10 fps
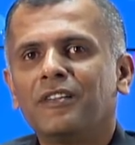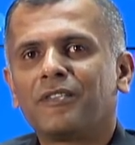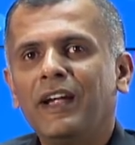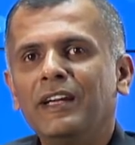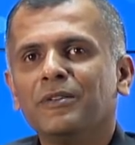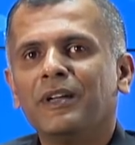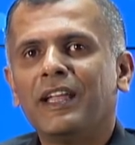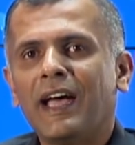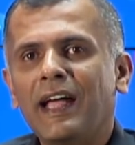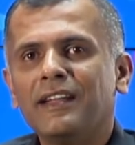trying to
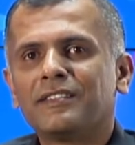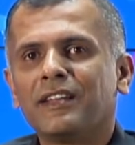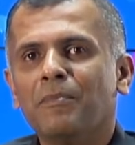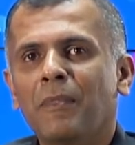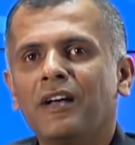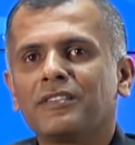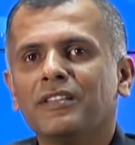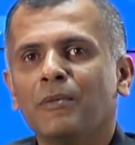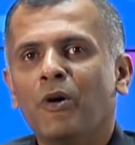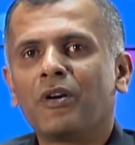enhance and amass
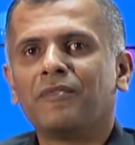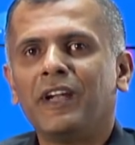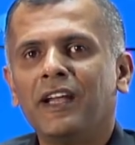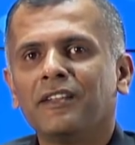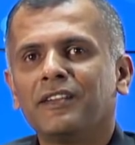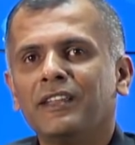the amount of data that